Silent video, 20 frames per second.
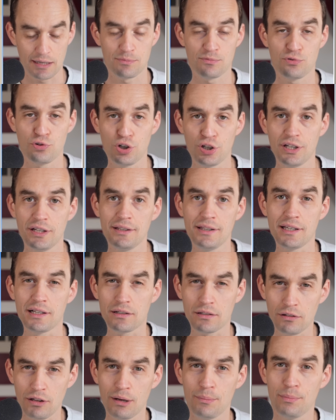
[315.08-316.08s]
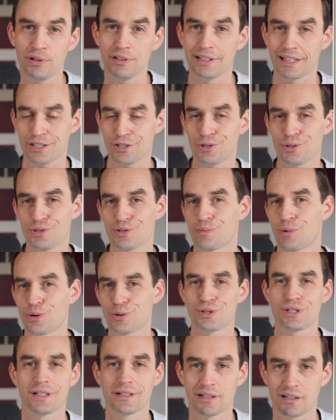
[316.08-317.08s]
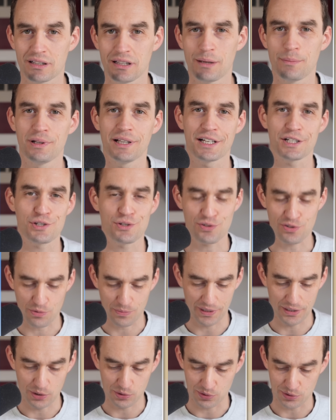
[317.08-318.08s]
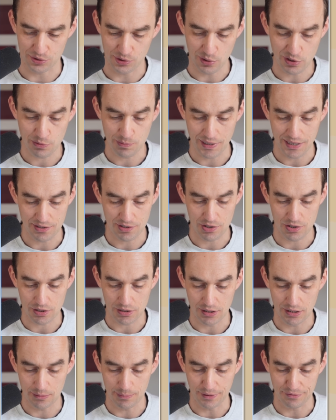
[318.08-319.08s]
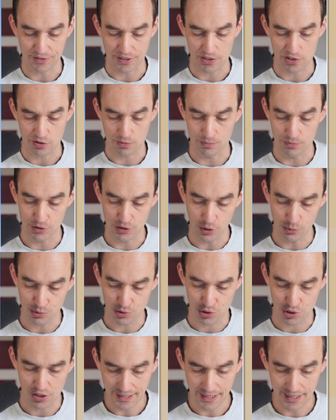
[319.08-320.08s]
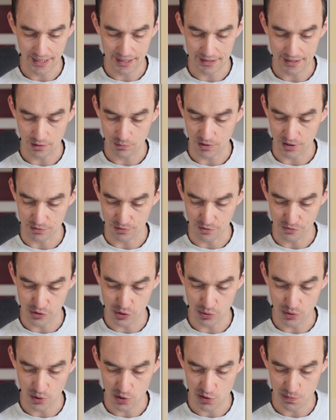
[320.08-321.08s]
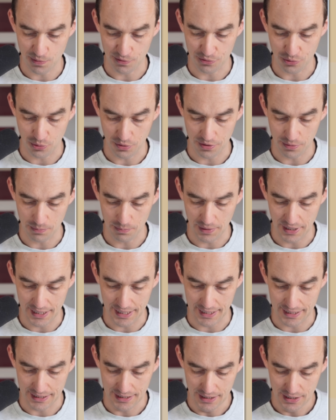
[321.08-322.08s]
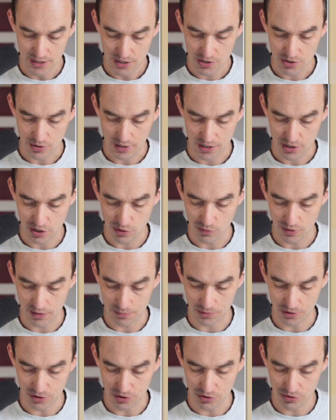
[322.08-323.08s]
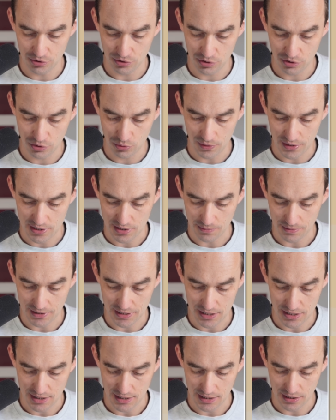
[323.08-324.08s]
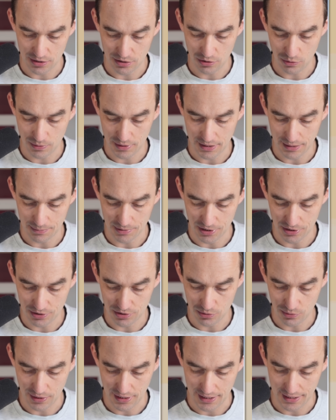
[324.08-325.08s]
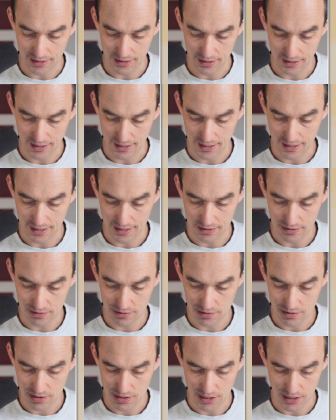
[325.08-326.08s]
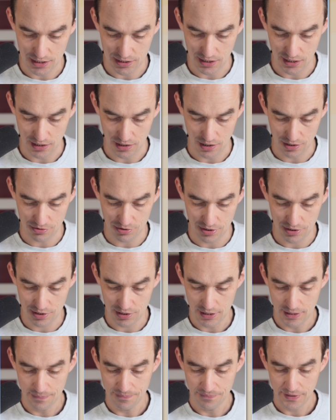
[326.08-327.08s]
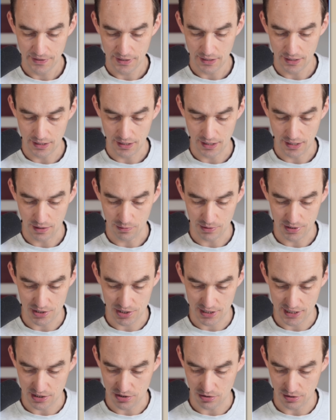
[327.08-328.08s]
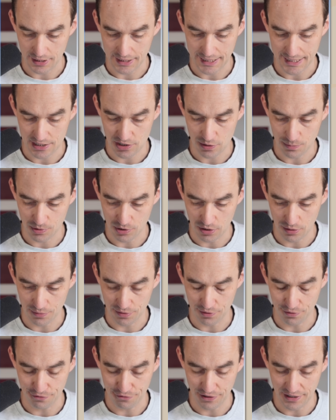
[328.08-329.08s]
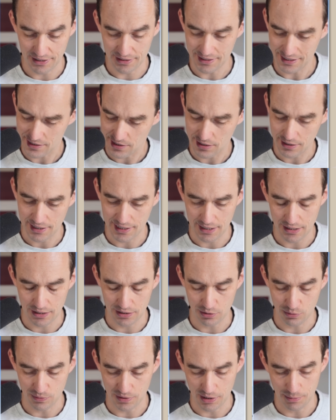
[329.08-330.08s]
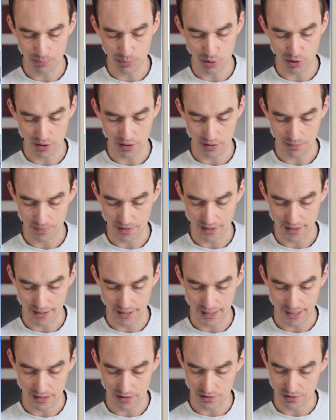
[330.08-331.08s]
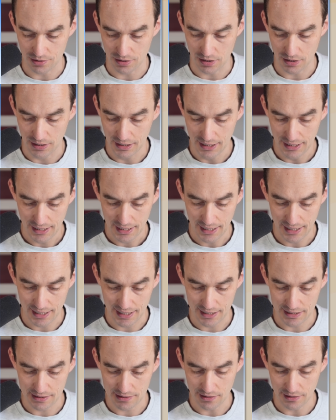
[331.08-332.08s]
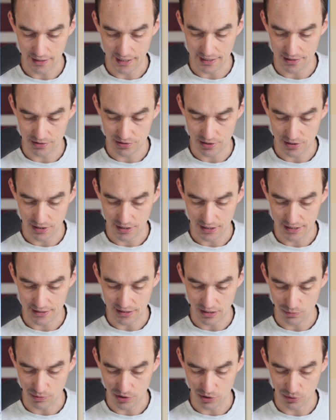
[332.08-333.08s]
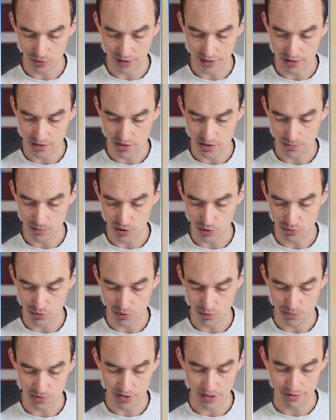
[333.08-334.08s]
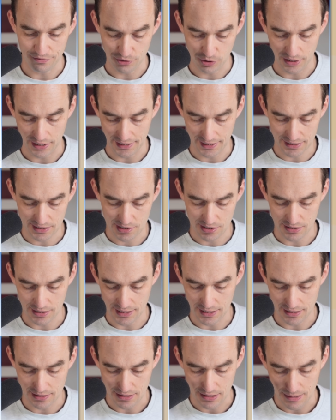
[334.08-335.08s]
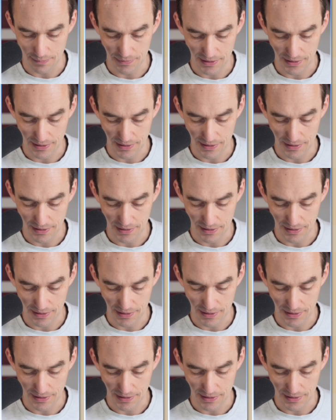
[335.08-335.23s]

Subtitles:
I'm running the club elections. I'm hosting the club elections for my local Toastmasters club. I've got some notes, and I want to review those before the meeting. So actually, what I'm going to do is I'm going to say, you know what? I'm going to do that at 1600. I want to schedule a catch-up call with a friend. That I don't want to put on my calendar. And later tonight, I want to look into some YouTube stuff. Okay, that doesn't need a time.